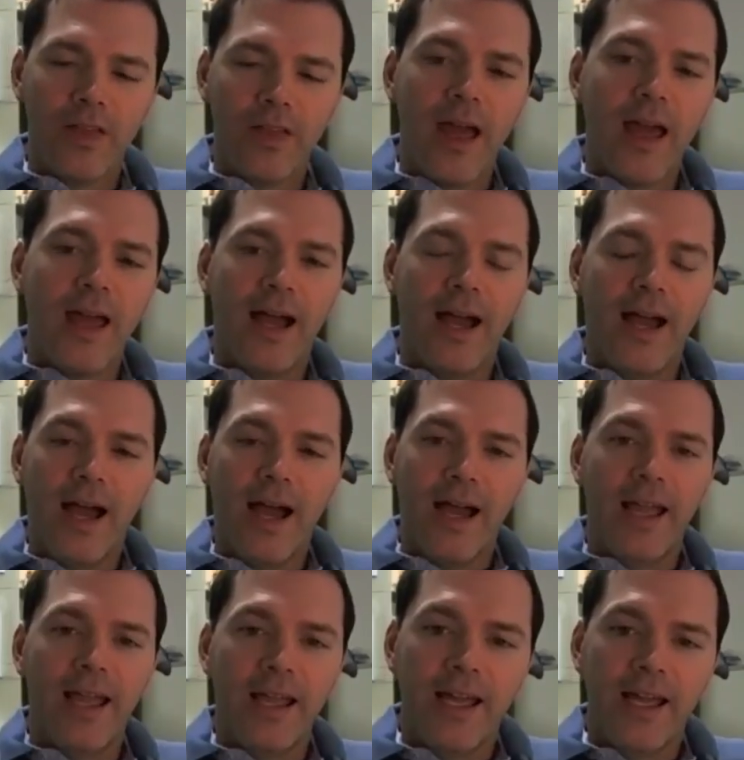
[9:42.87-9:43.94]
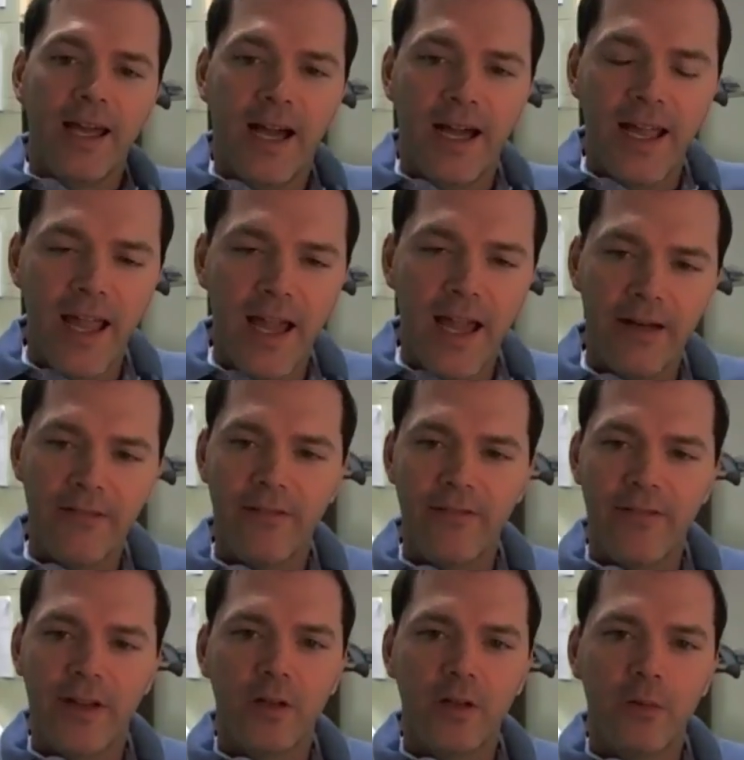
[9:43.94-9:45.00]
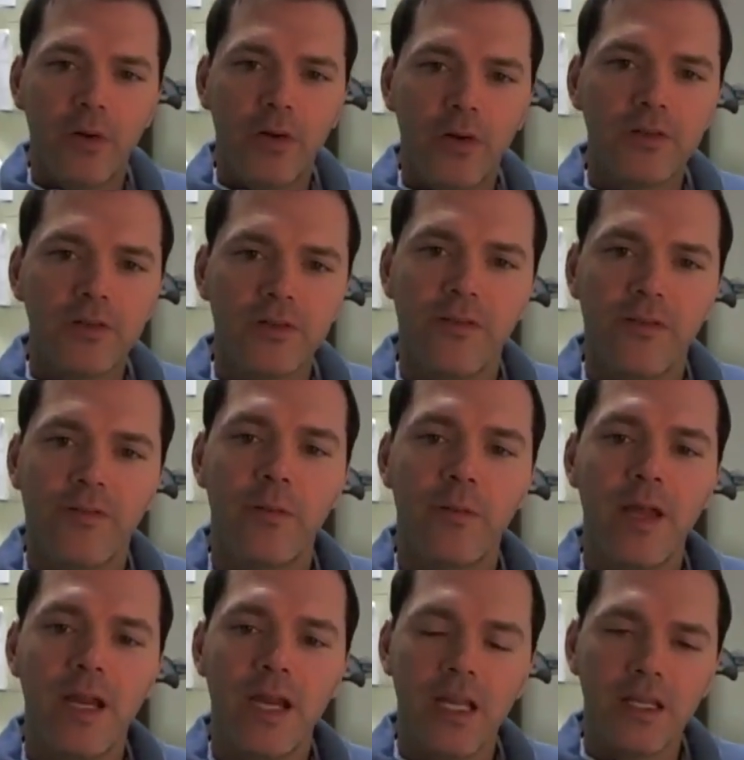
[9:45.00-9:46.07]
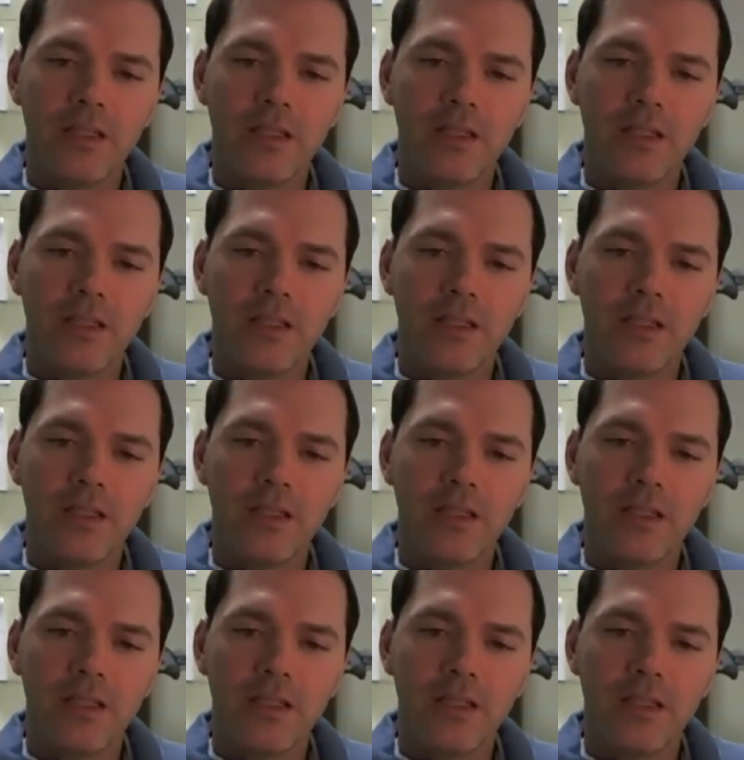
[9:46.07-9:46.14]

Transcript: week that I I have available